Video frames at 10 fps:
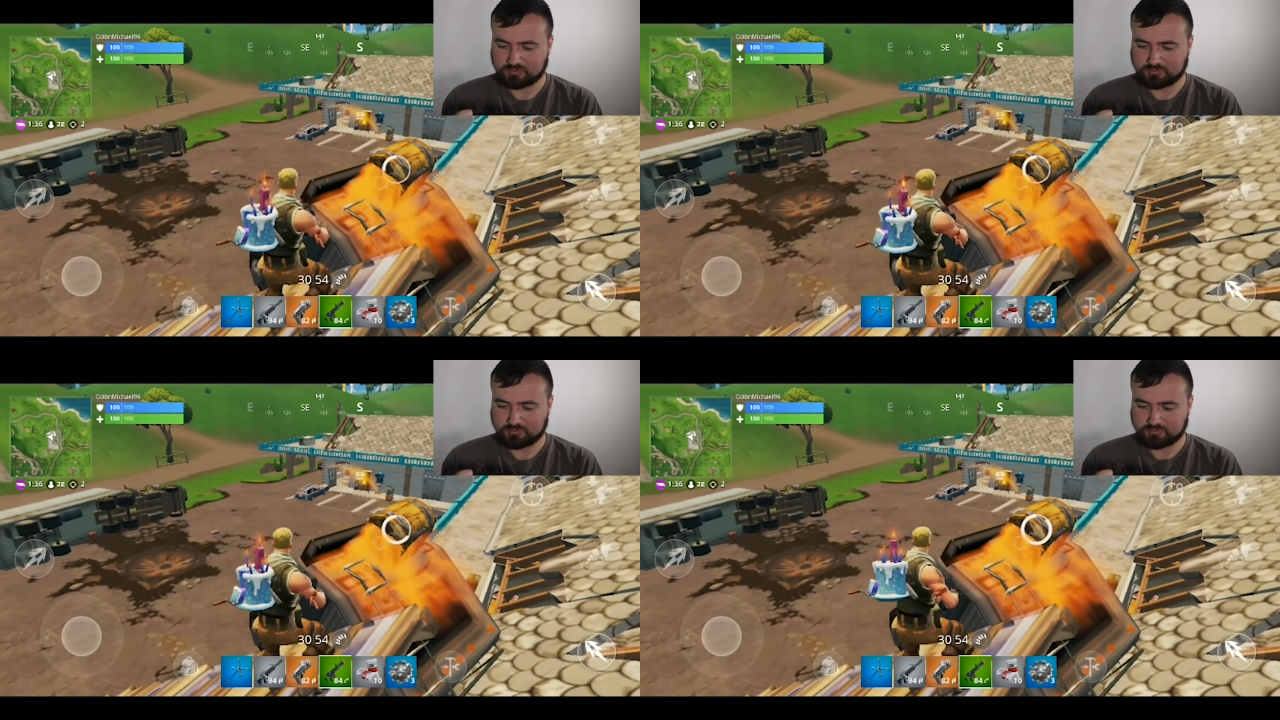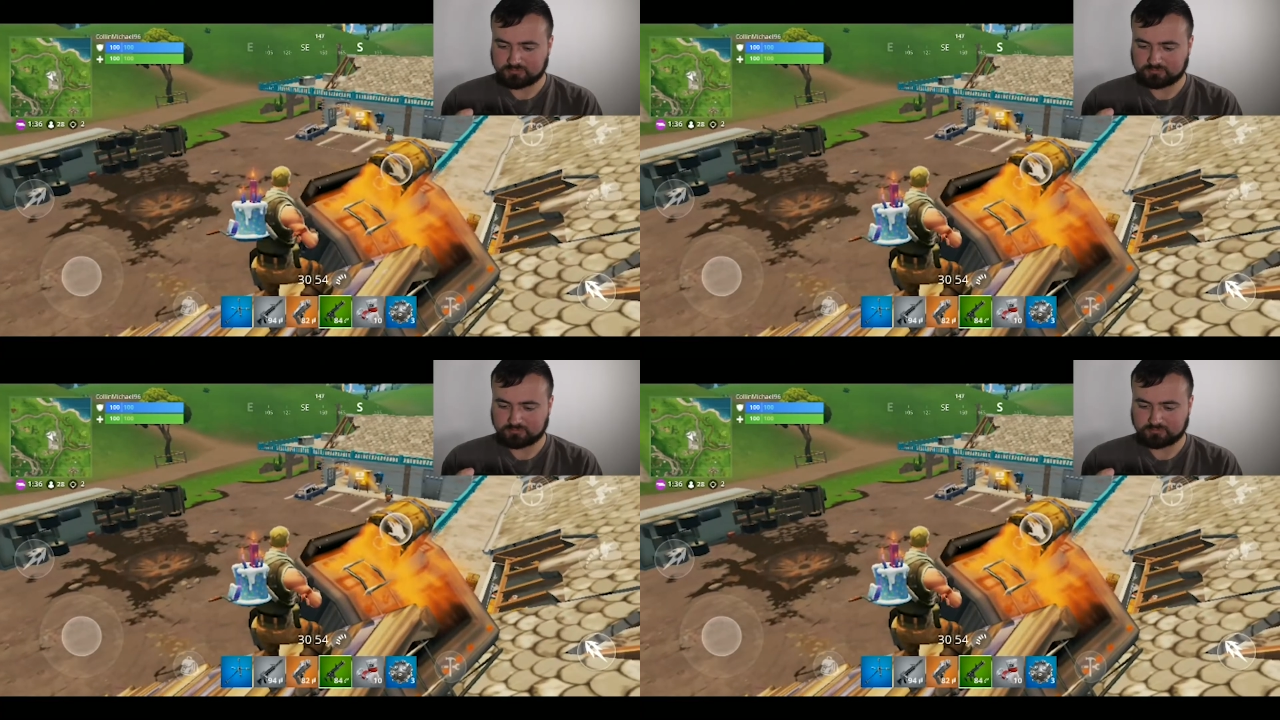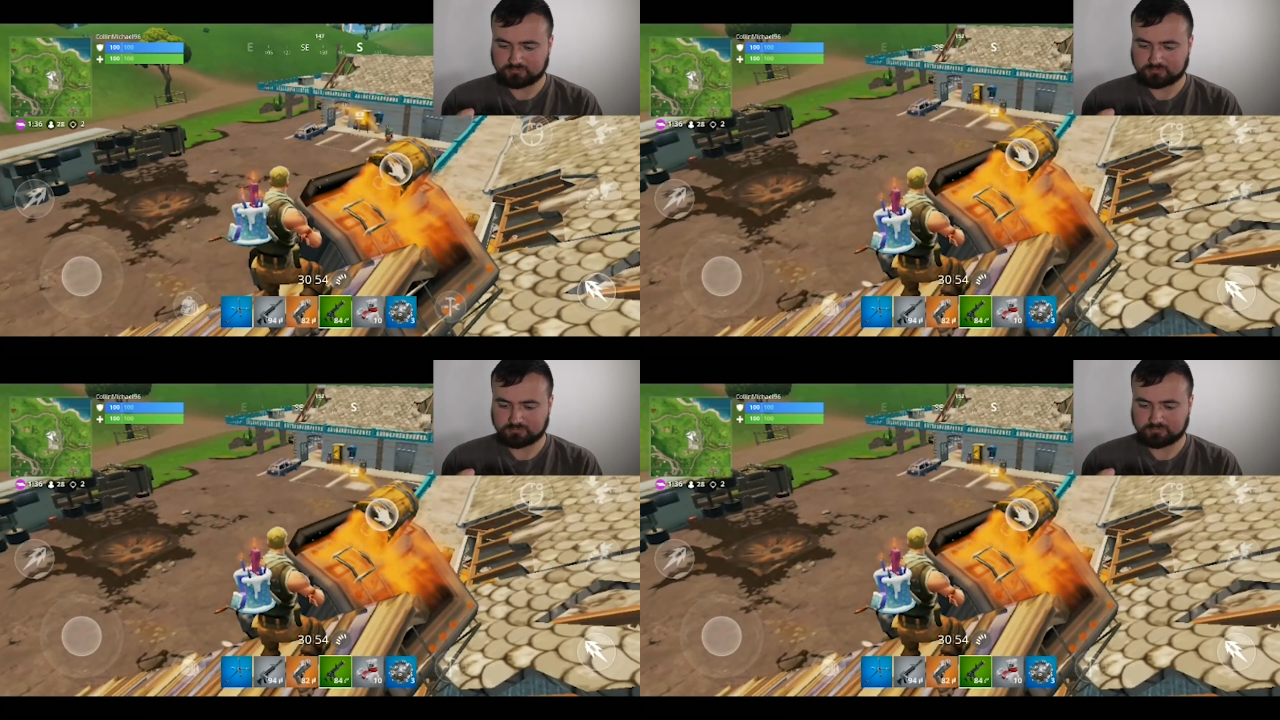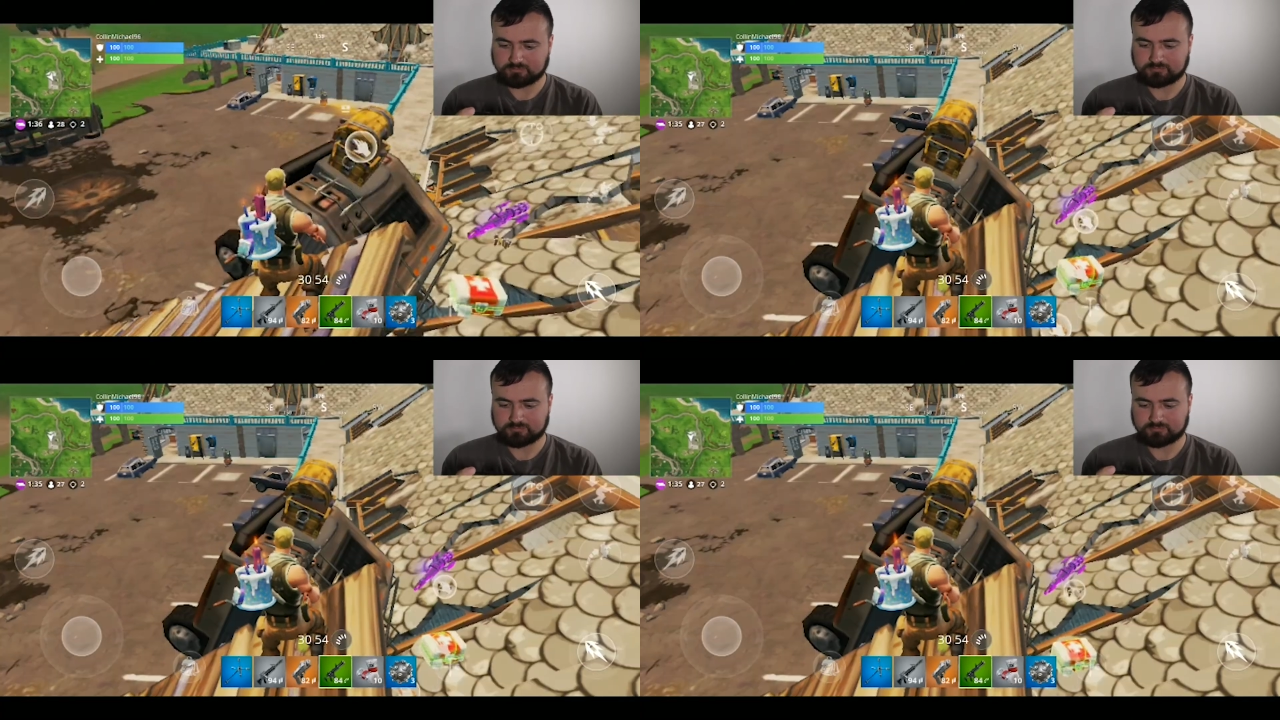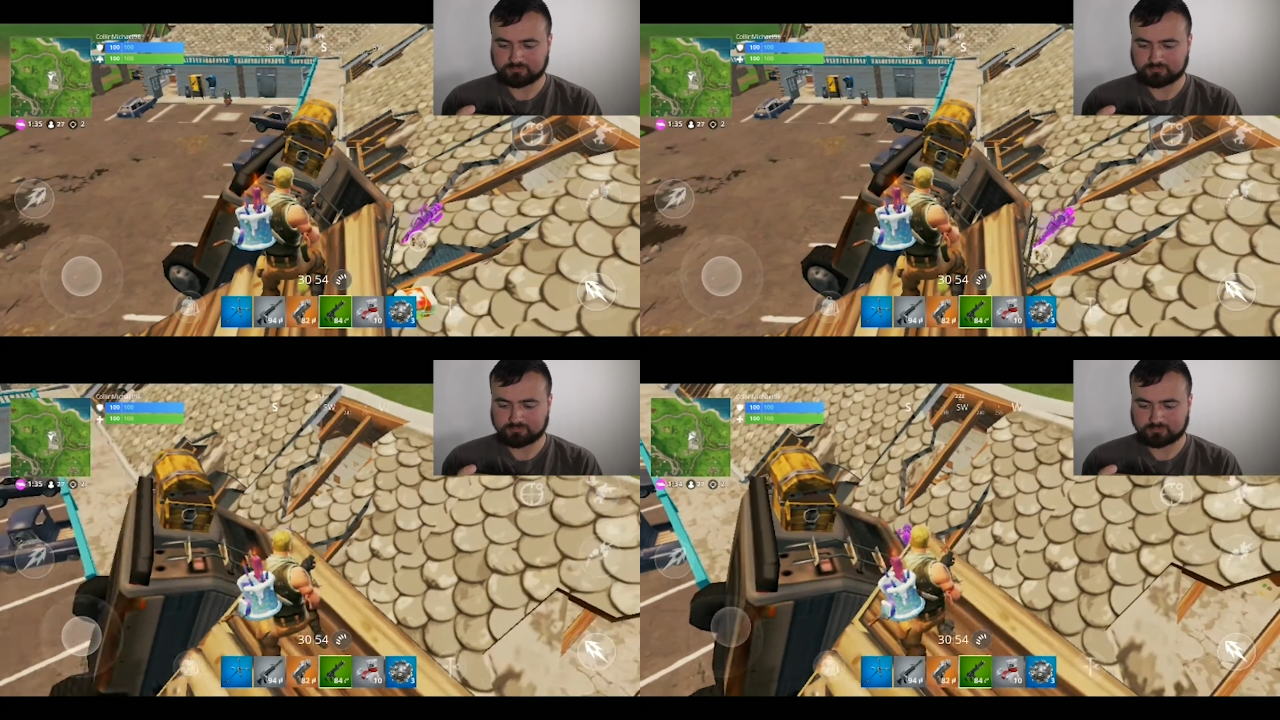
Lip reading: Nothing is said.